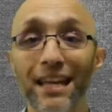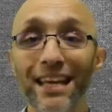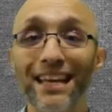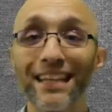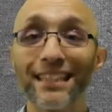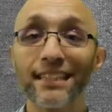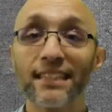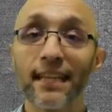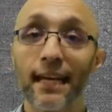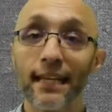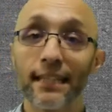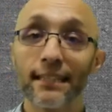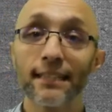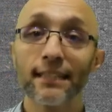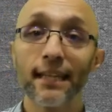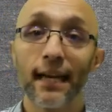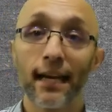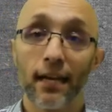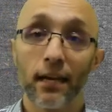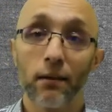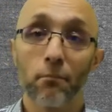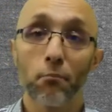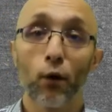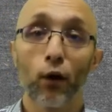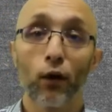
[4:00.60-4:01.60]
and
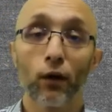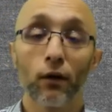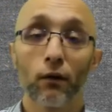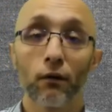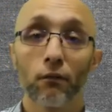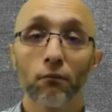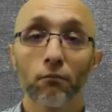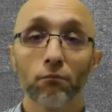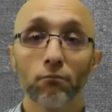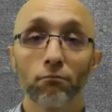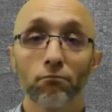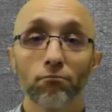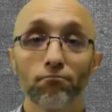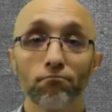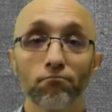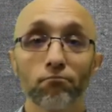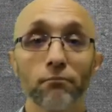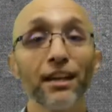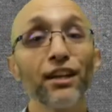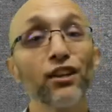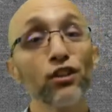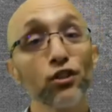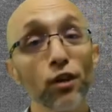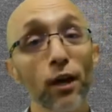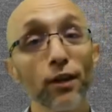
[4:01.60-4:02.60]
10-second mark.
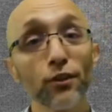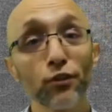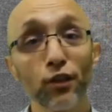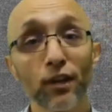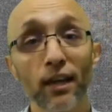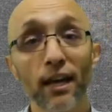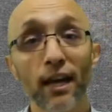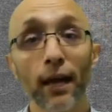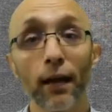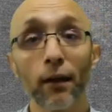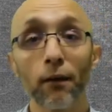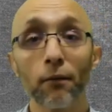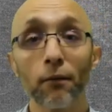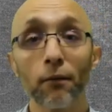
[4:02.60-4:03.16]
Here's Dr. King.